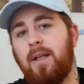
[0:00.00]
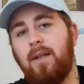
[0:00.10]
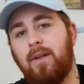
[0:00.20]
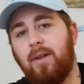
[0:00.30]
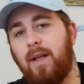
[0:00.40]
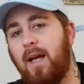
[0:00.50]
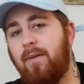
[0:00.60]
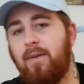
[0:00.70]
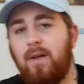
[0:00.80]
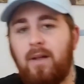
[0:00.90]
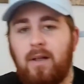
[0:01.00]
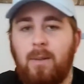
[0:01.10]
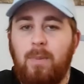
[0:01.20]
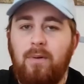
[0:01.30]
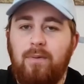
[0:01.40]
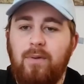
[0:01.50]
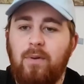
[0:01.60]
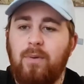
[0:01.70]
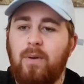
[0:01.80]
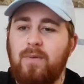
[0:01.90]
you know, they have a, a, couple of,
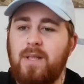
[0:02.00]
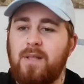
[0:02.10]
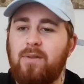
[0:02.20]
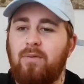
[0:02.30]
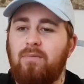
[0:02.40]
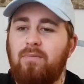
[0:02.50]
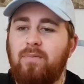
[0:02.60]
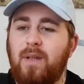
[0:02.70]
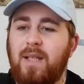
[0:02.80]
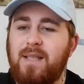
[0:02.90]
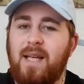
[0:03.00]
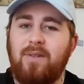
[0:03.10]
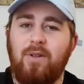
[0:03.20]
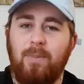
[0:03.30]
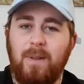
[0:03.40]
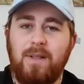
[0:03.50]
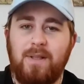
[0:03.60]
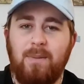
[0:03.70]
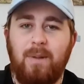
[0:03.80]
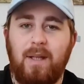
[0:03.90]
not obviously it's not an exact copy because
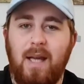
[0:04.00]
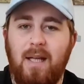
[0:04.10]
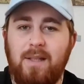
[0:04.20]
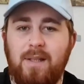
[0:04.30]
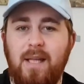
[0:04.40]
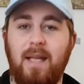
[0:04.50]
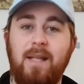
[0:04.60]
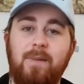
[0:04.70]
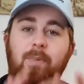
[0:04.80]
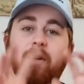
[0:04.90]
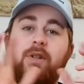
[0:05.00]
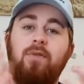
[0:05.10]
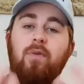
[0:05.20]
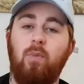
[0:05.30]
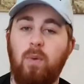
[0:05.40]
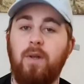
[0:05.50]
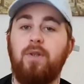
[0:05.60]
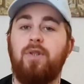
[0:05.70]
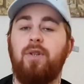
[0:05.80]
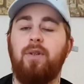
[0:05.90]
some of the cadences take inspiration from one
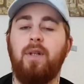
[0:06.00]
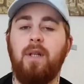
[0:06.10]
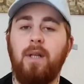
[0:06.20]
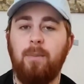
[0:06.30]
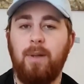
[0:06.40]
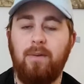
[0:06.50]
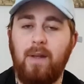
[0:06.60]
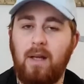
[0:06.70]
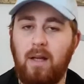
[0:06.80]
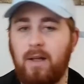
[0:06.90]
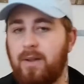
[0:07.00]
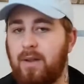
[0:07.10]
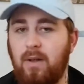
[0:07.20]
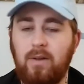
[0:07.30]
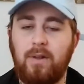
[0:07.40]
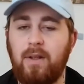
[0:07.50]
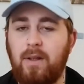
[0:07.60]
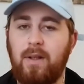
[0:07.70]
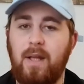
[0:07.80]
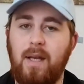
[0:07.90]
shoe, but if they like the look of
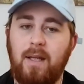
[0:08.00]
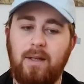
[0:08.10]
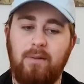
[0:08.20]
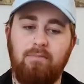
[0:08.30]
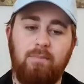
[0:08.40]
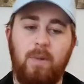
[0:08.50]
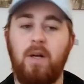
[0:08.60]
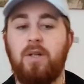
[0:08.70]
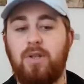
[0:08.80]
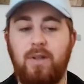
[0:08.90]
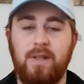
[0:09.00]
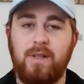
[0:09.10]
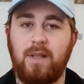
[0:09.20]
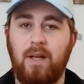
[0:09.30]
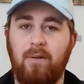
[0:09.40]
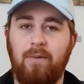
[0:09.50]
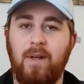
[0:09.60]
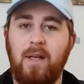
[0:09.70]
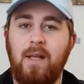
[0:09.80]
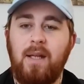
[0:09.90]
it, then they can buy a shoe that's kind of
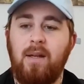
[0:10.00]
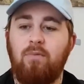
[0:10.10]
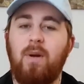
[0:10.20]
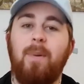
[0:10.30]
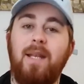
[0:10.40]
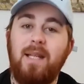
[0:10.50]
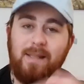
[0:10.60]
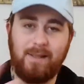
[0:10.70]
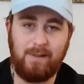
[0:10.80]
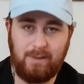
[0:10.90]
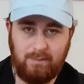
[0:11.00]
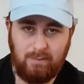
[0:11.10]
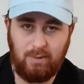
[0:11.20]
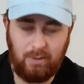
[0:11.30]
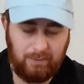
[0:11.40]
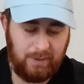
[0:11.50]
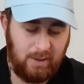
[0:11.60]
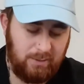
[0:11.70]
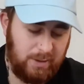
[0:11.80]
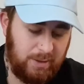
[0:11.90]
reminiscent of the
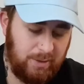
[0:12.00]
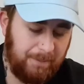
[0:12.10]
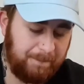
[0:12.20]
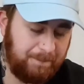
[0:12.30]
OG shoe.